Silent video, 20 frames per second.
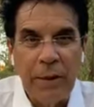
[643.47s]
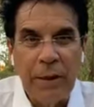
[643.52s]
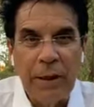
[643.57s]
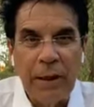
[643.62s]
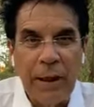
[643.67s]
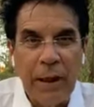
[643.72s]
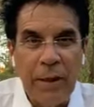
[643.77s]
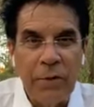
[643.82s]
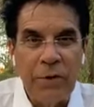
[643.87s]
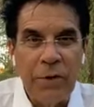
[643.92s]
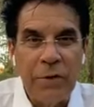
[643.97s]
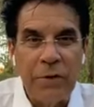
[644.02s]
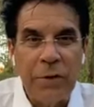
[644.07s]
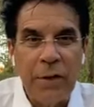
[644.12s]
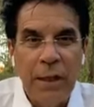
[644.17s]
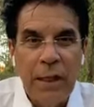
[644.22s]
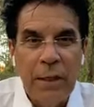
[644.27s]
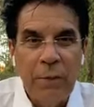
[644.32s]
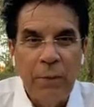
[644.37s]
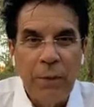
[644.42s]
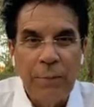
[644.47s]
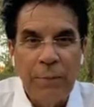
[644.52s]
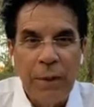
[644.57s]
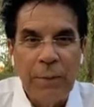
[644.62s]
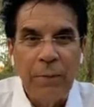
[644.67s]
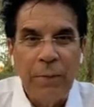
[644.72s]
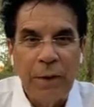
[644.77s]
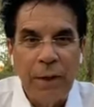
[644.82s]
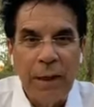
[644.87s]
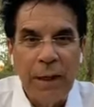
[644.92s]
or unconscious when
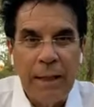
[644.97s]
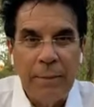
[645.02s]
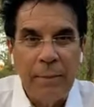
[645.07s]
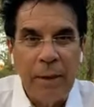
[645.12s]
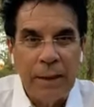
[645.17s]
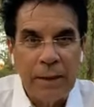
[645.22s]
people came,